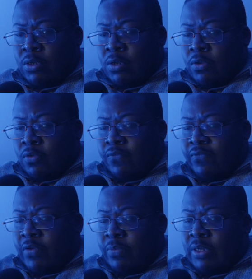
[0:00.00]
you
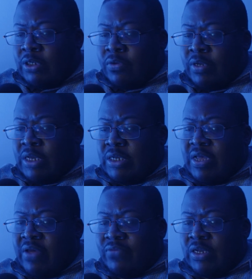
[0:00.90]
feel me? So he's
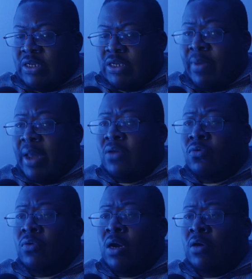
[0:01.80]
definitely somebody
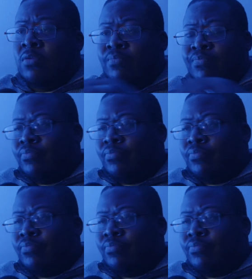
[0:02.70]
who, um,